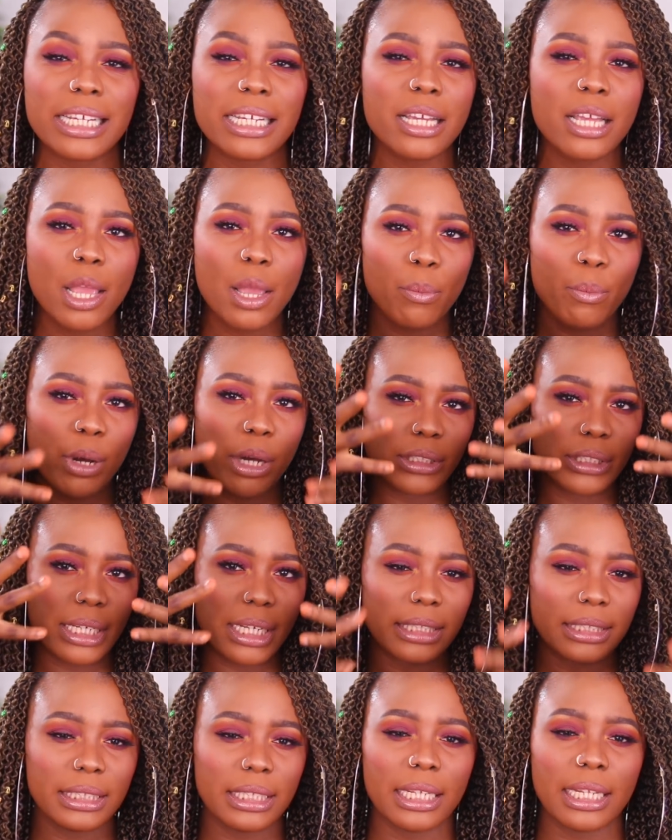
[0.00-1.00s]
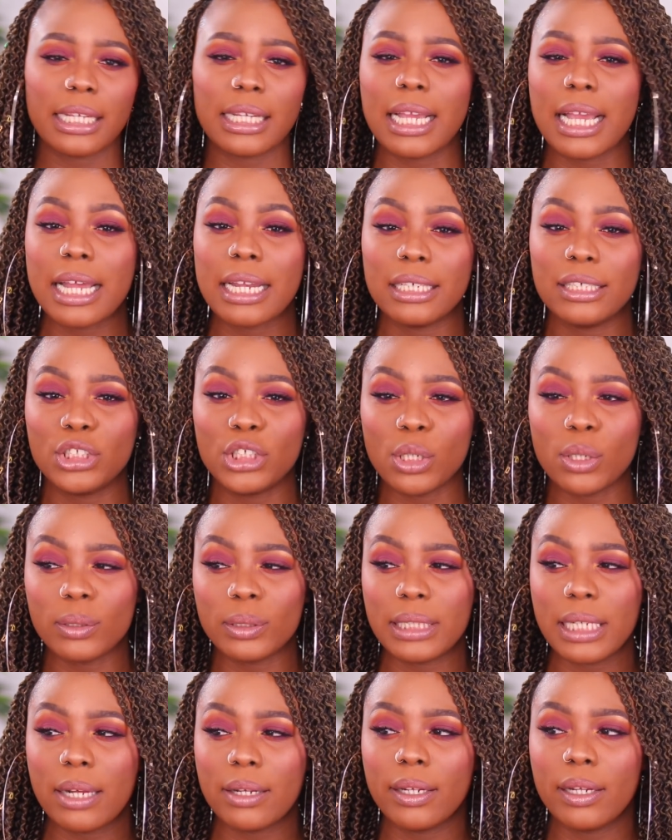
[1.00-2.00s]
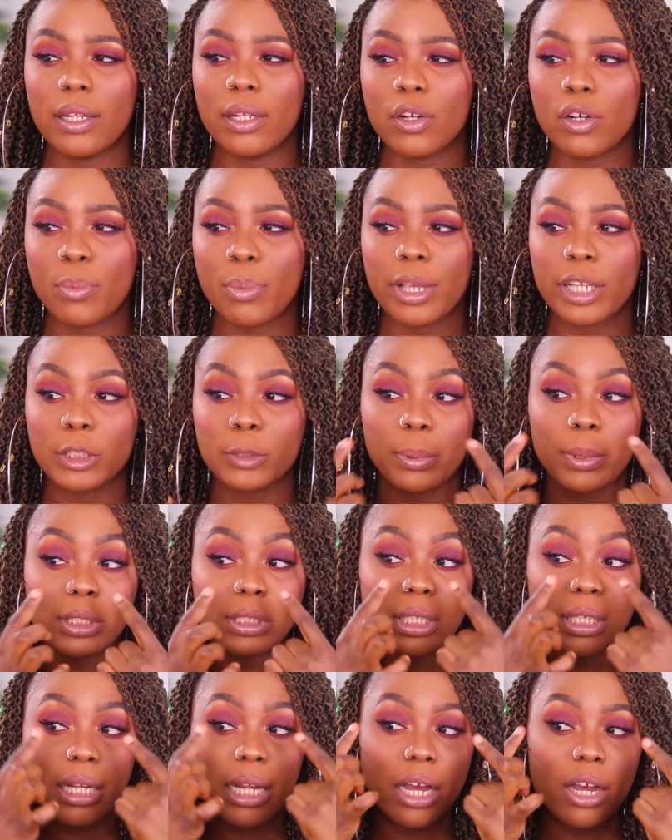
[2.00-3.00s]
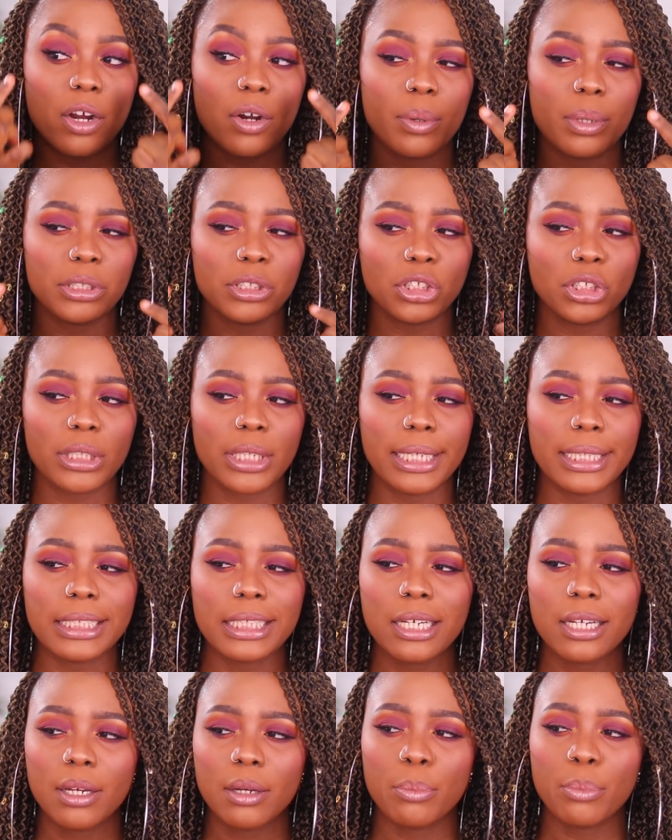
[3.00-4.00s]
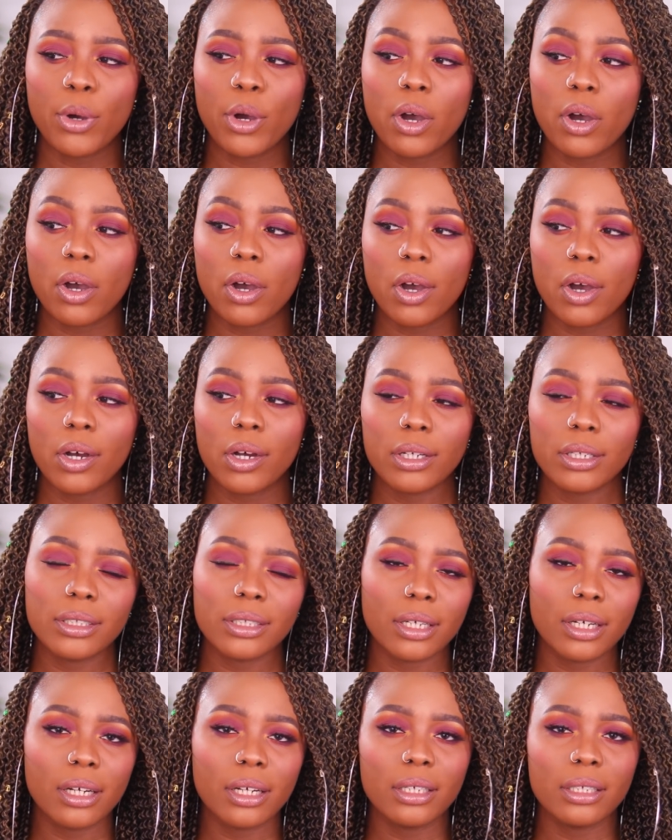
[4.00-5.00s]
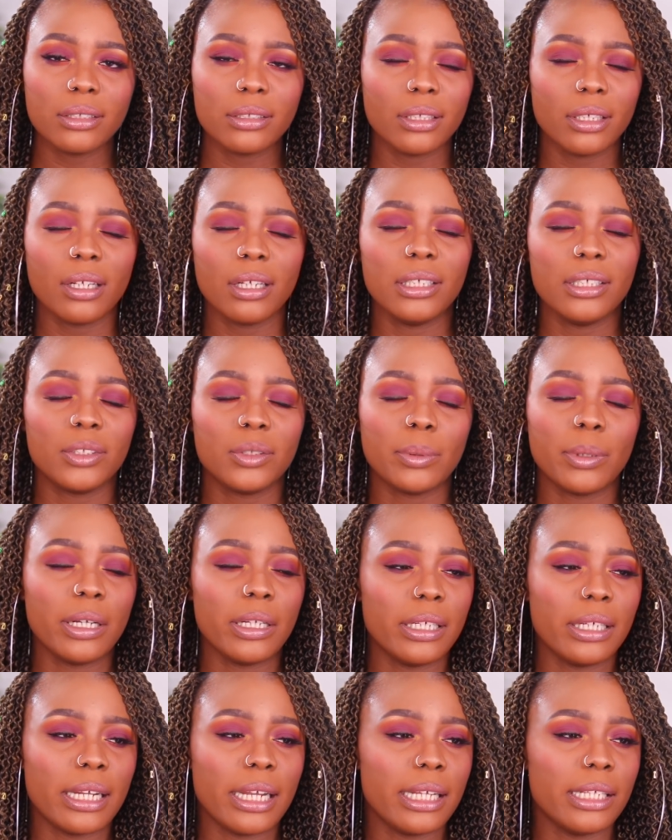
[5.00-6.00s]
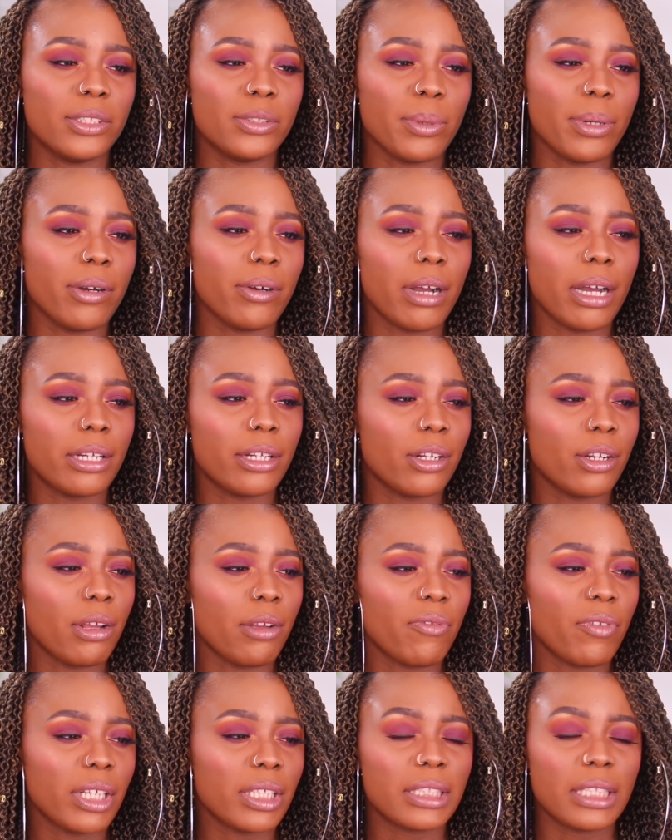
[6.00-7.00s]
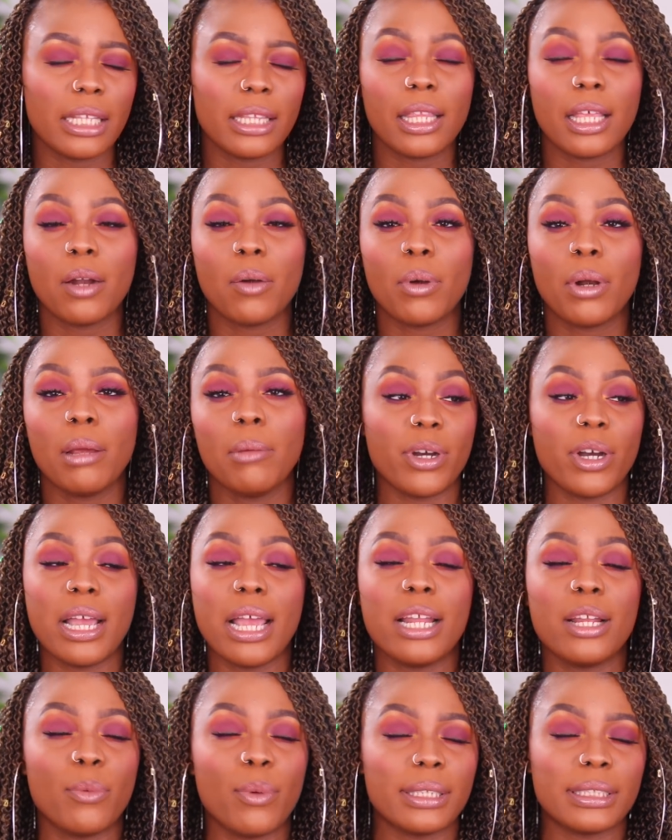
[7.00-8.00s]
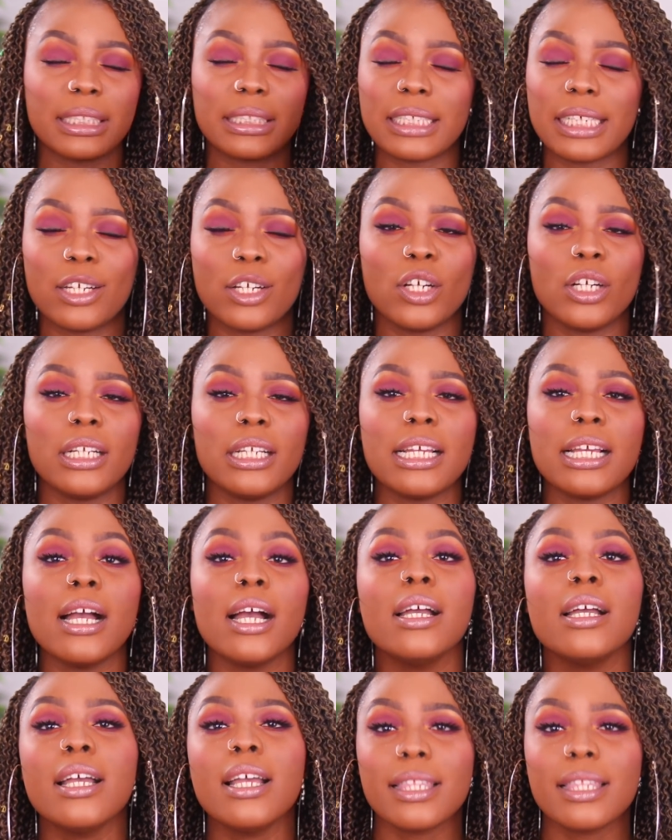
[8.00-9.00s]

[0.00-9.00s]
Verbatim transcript: it but as you can see like it kind of dulls down a little bit especially that orange orange shade. But all, all, all is well and ends well. I don't know if I said that right. But anyway, as I said earlier,